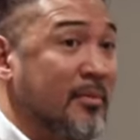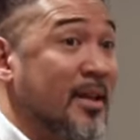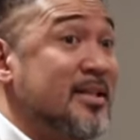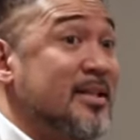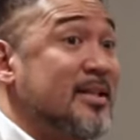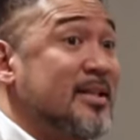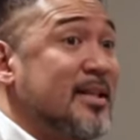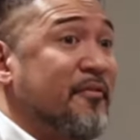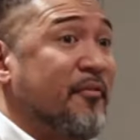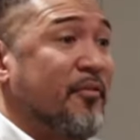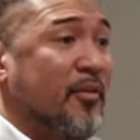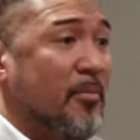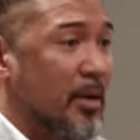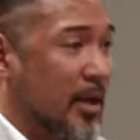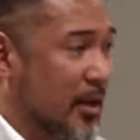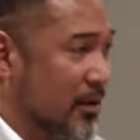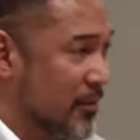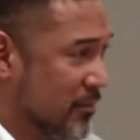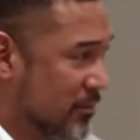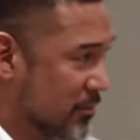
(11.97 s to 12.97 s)
For every
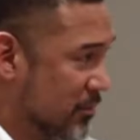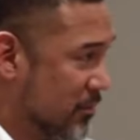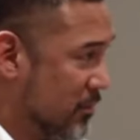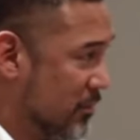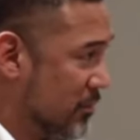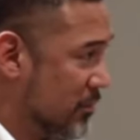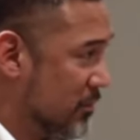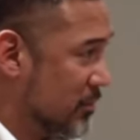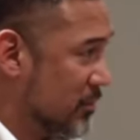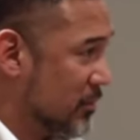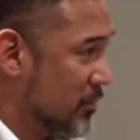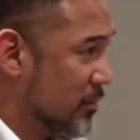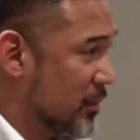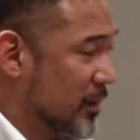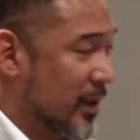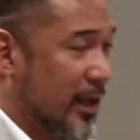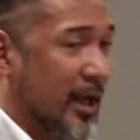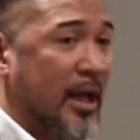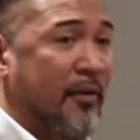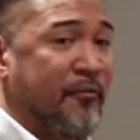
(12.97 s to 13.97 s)
entrepreneur, there are
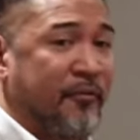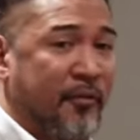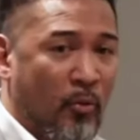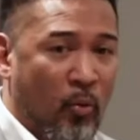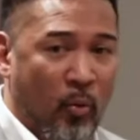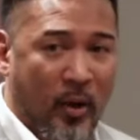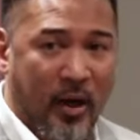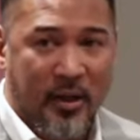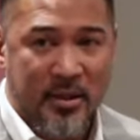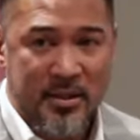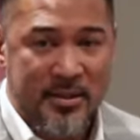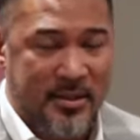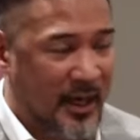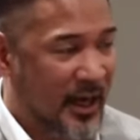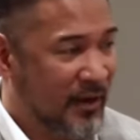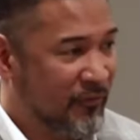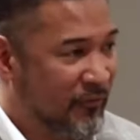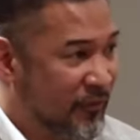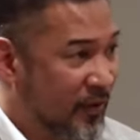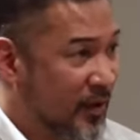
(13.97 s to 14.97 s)
these crucial moments,
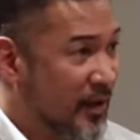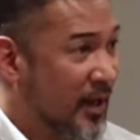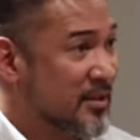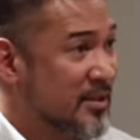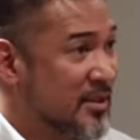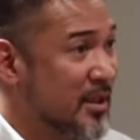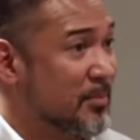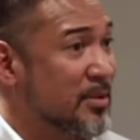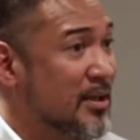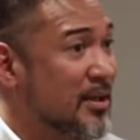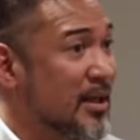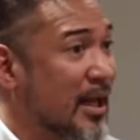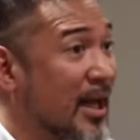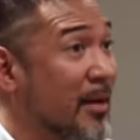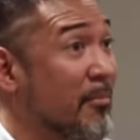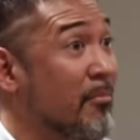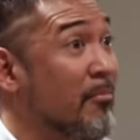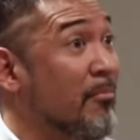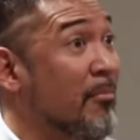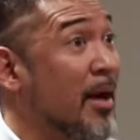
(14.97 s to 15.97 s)
decisions that
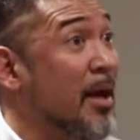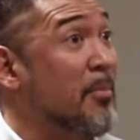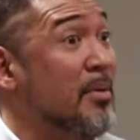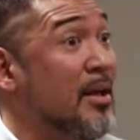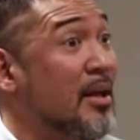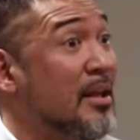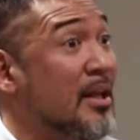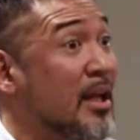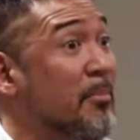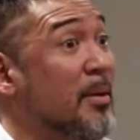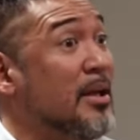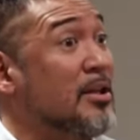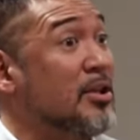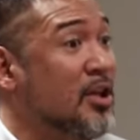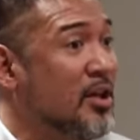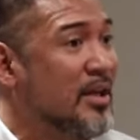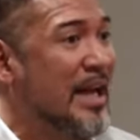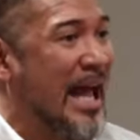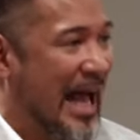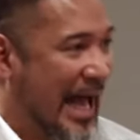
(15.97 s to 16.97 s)
can either propel you
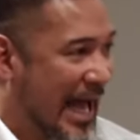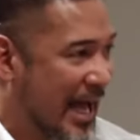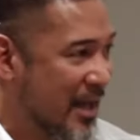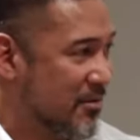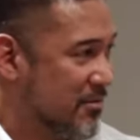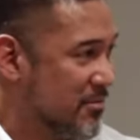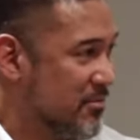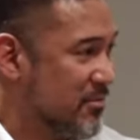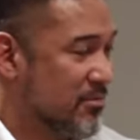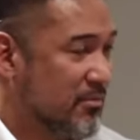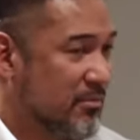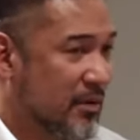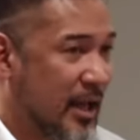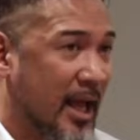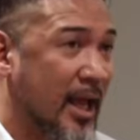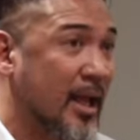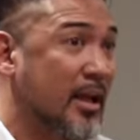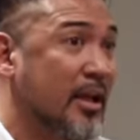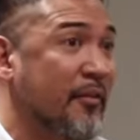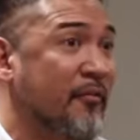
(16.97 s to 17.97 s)
forward or hold you
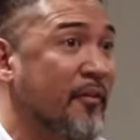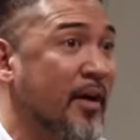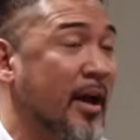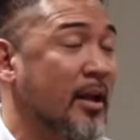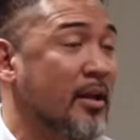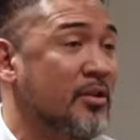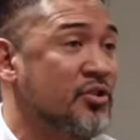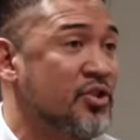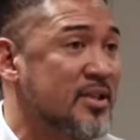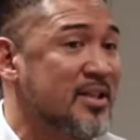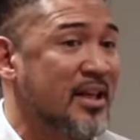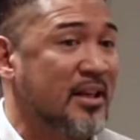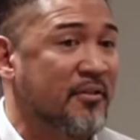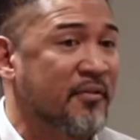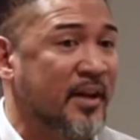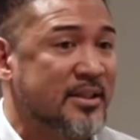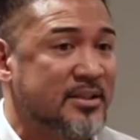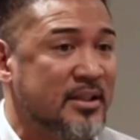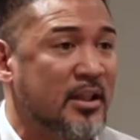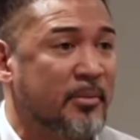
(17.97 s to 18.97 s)
back. The
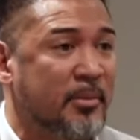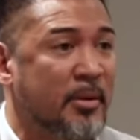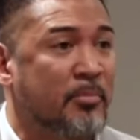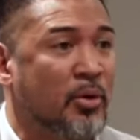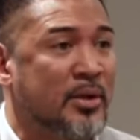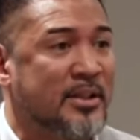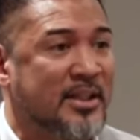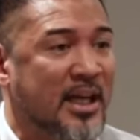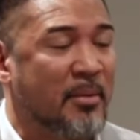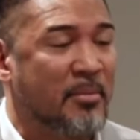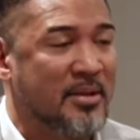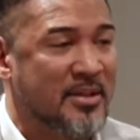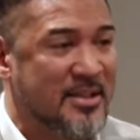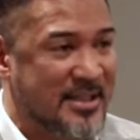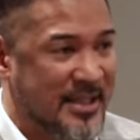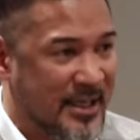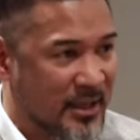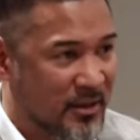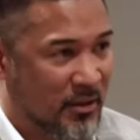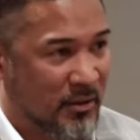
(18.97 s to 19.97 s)
question is,
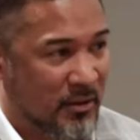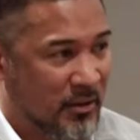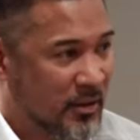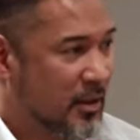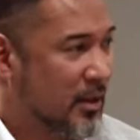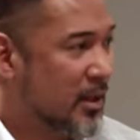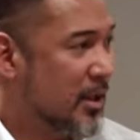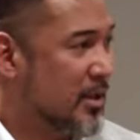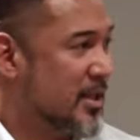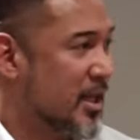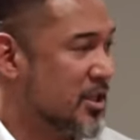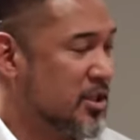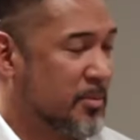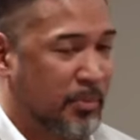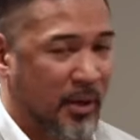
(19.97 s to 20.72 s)
which way will you